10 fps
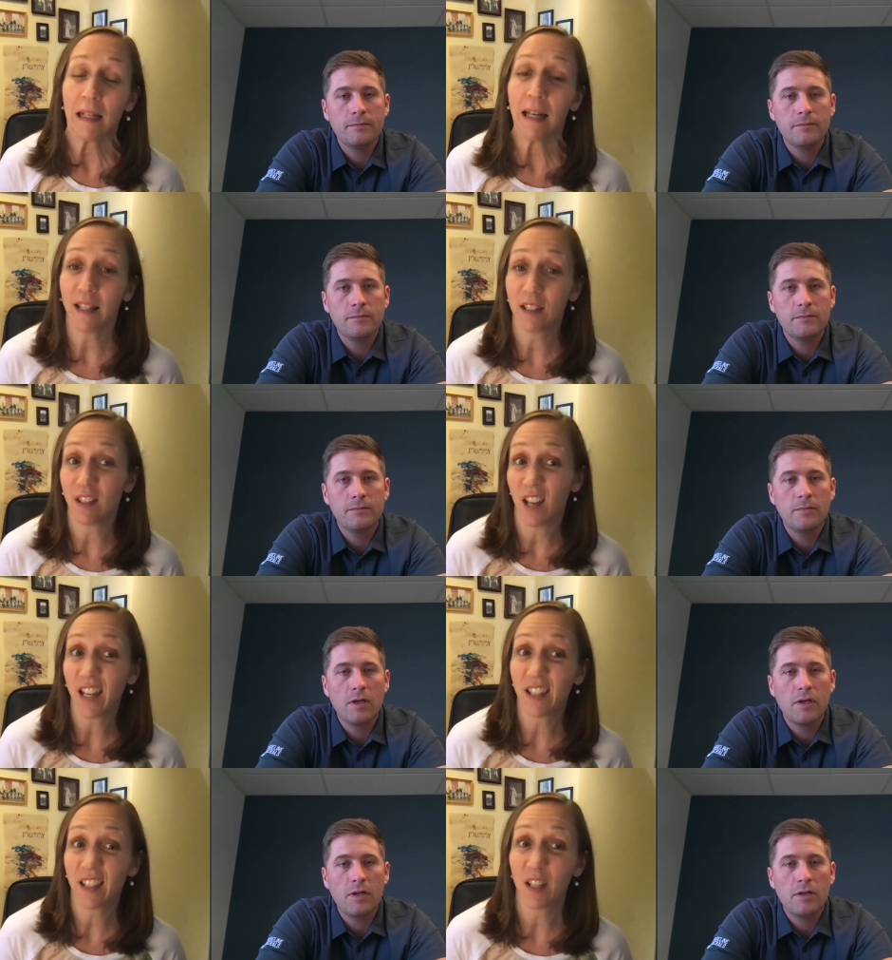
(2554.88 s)
Speaker 1: it's
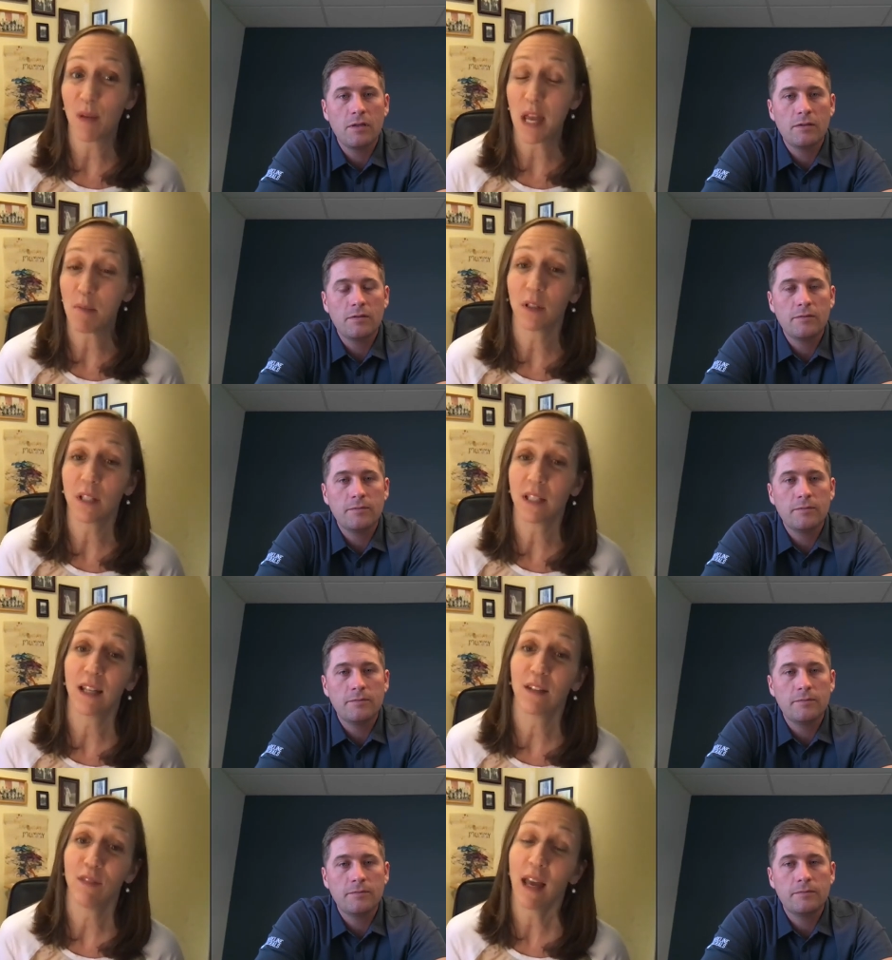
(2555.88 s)
nice to be able to
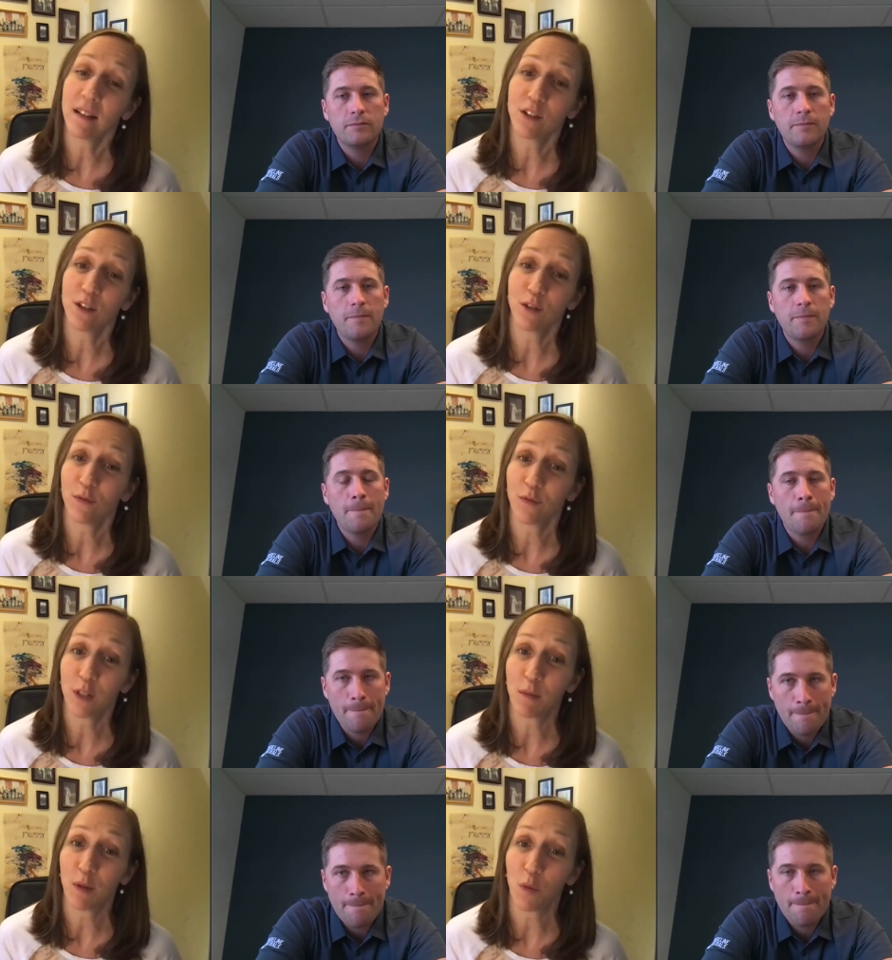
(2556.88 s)
take advantage of
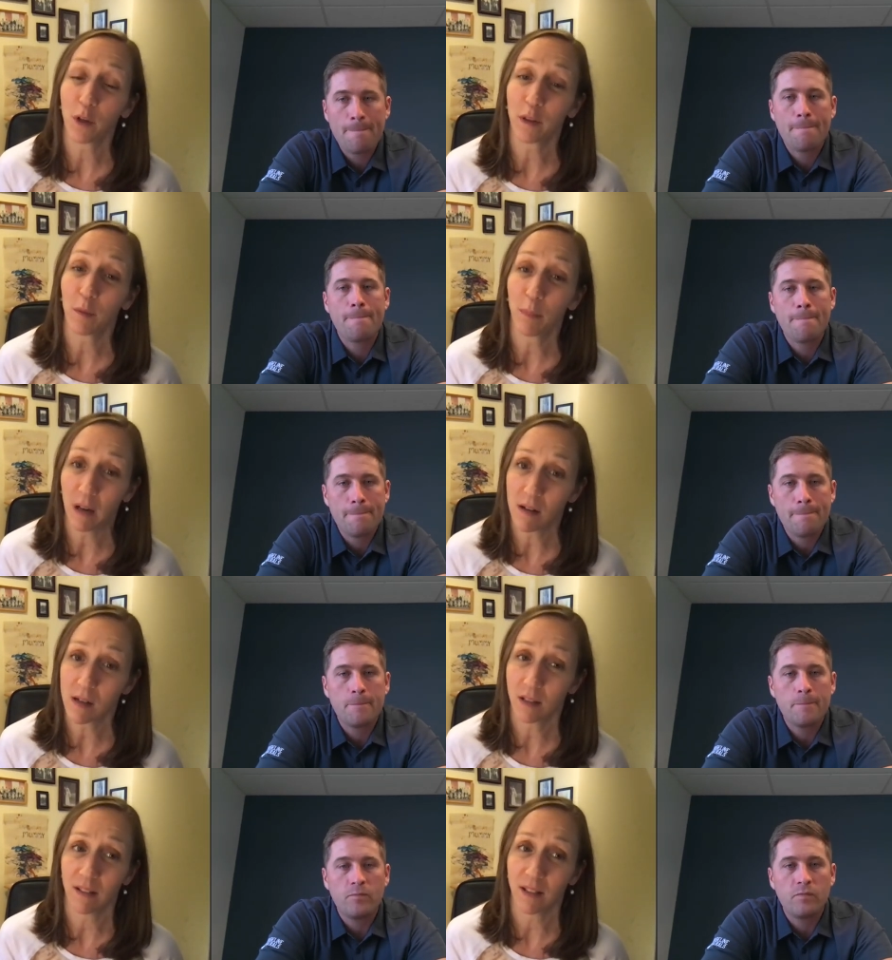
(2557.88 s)
some of the work that
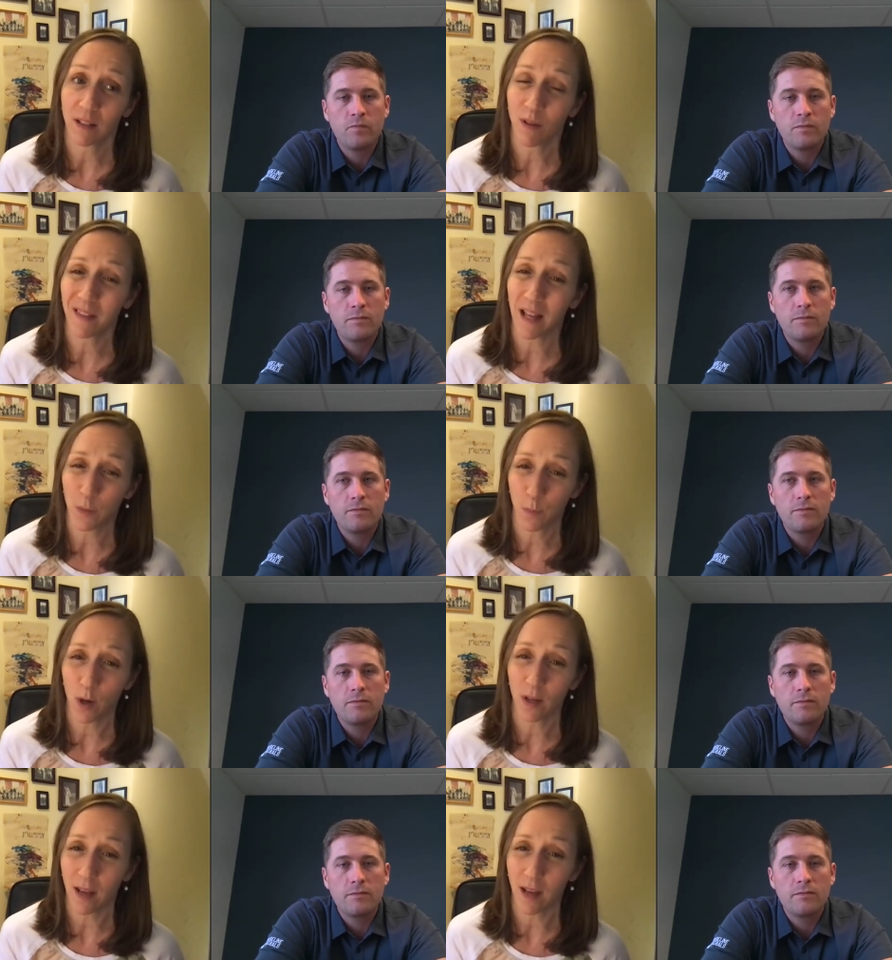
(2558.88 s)
Barrick's doing. So I think that's
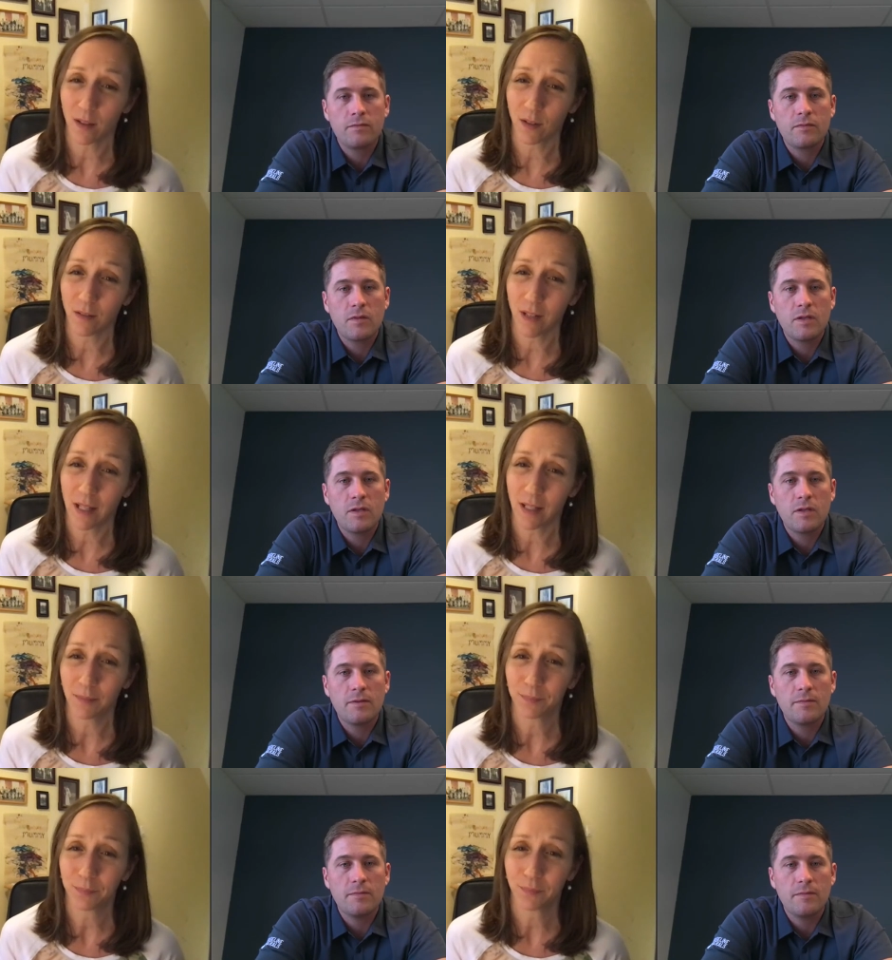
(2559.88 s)
part of the answer,
Speaker 2: right?
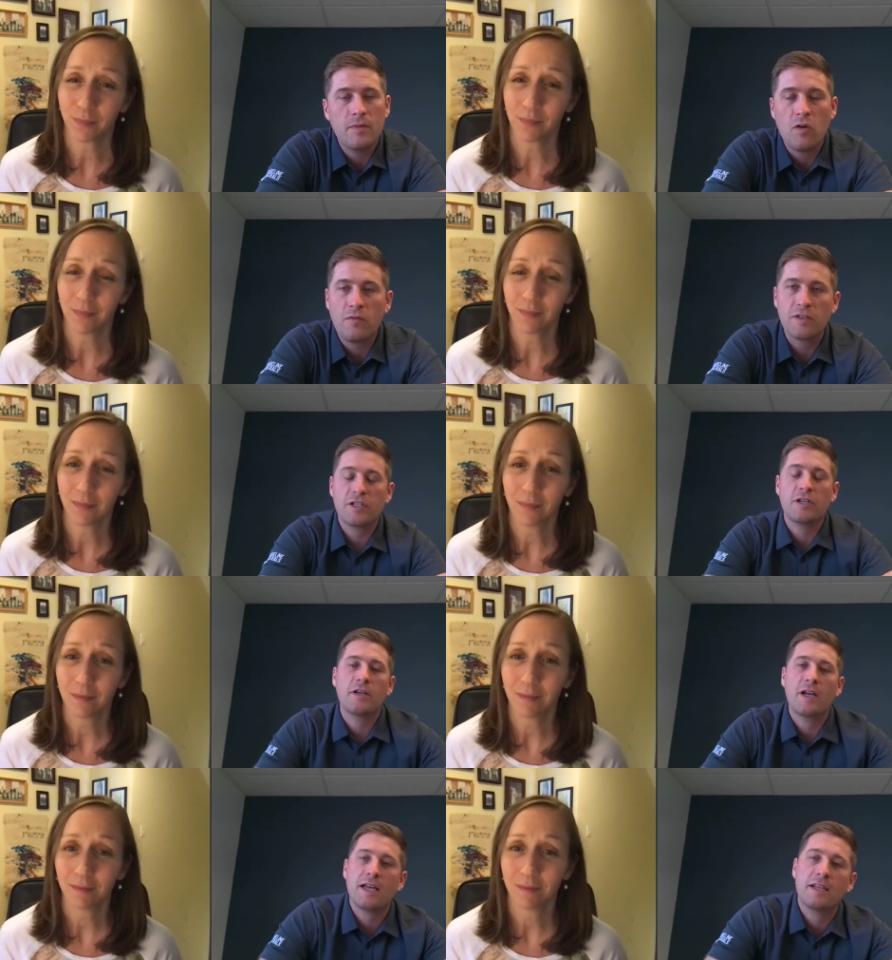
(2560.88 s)
No, for
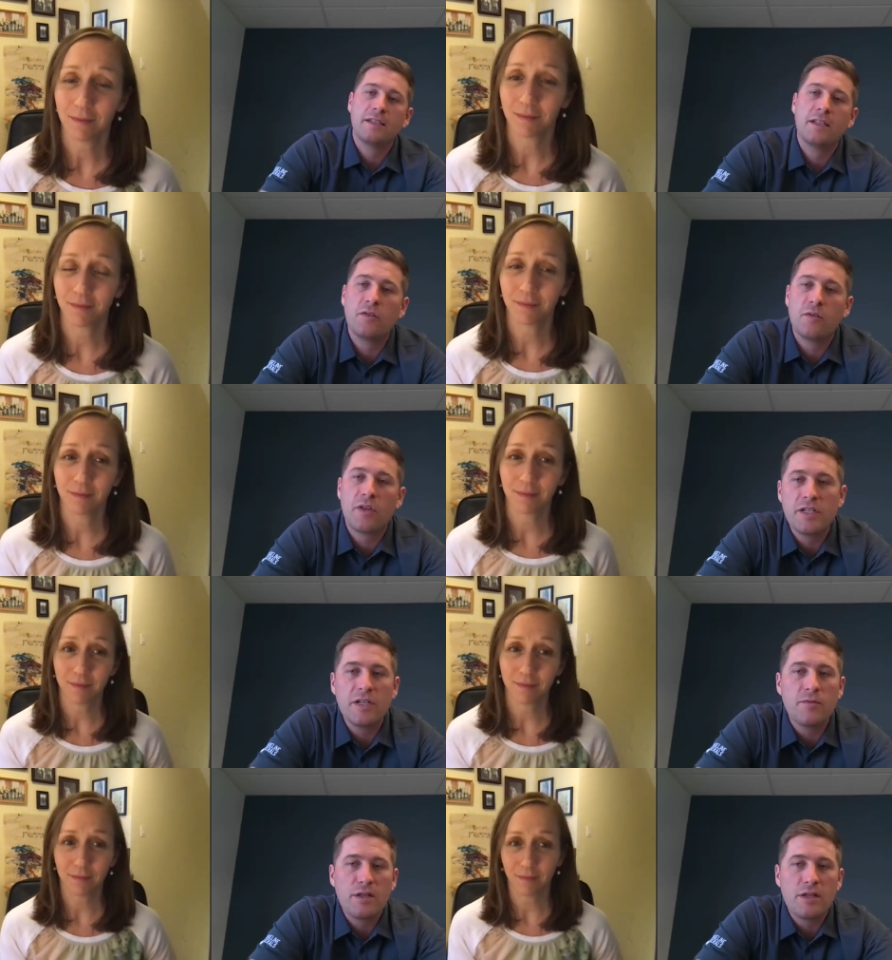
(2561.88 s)
sure. And you know, they're
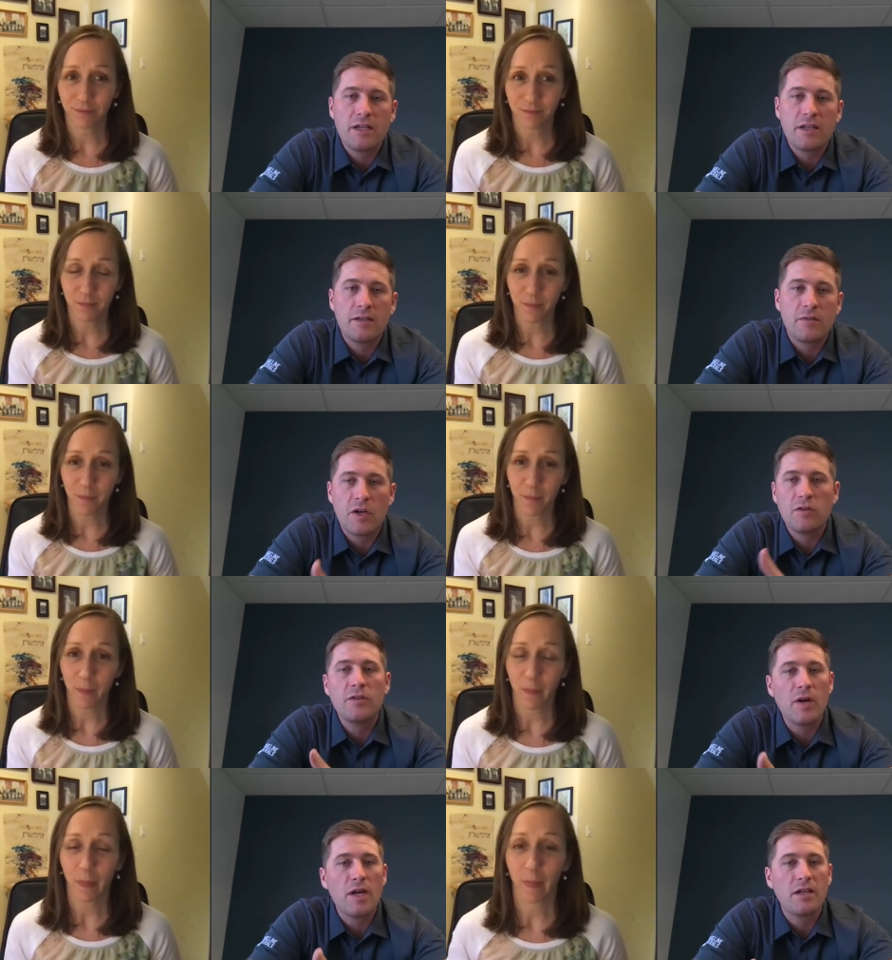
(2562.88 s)
de-risking they're
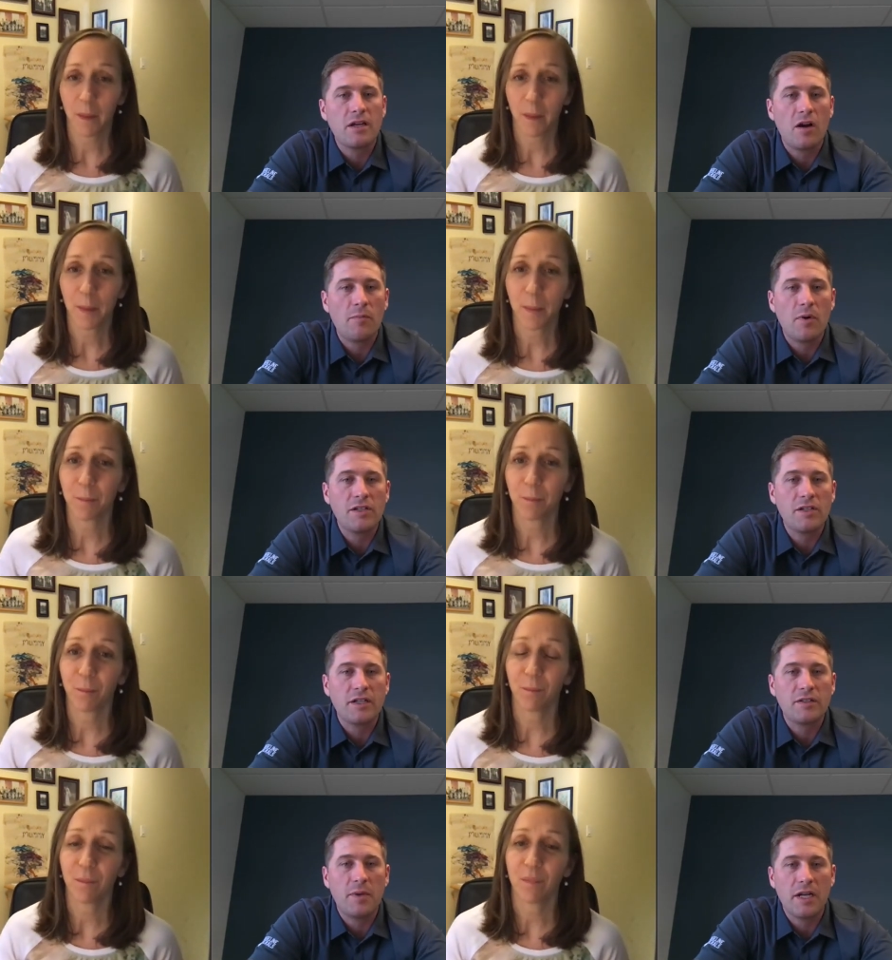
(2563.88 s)
de-risking our
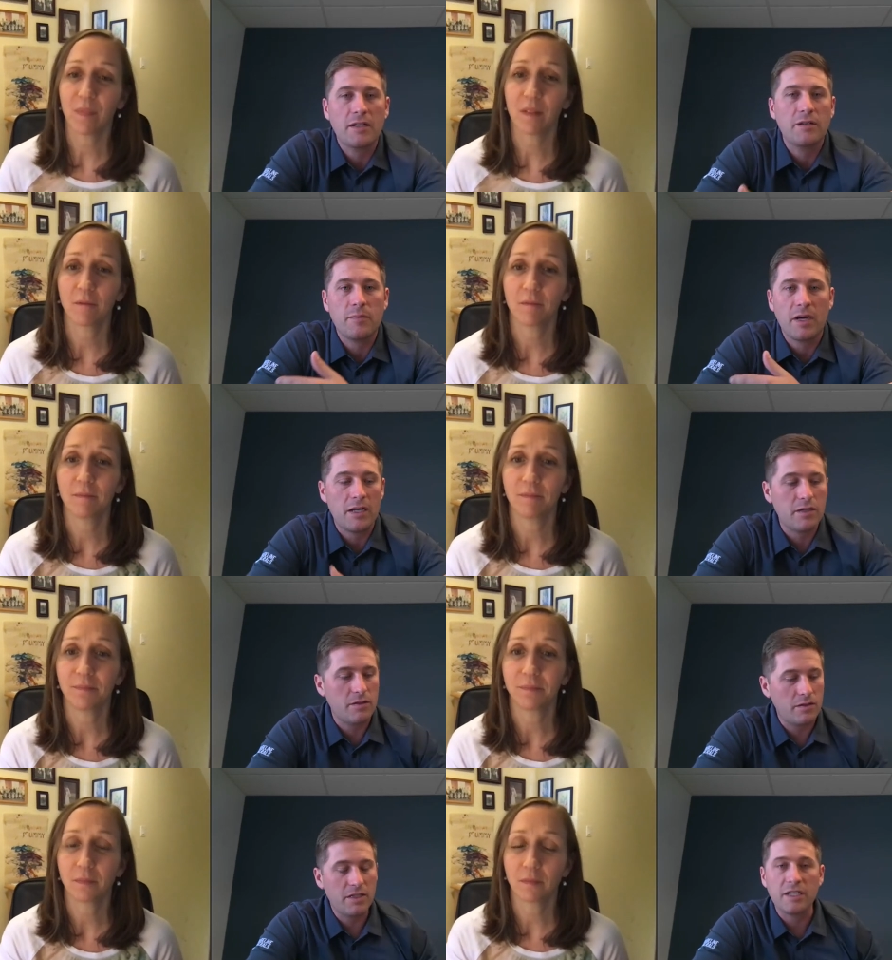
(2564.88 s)
projects by by
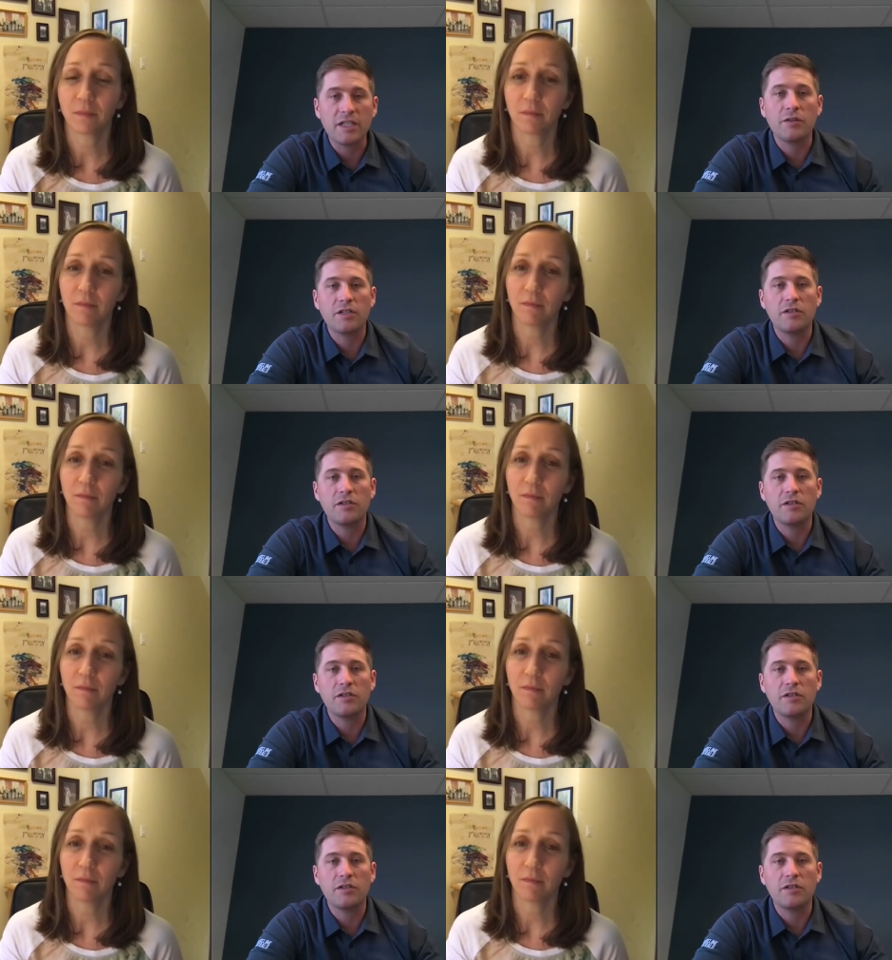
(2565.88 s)
continuing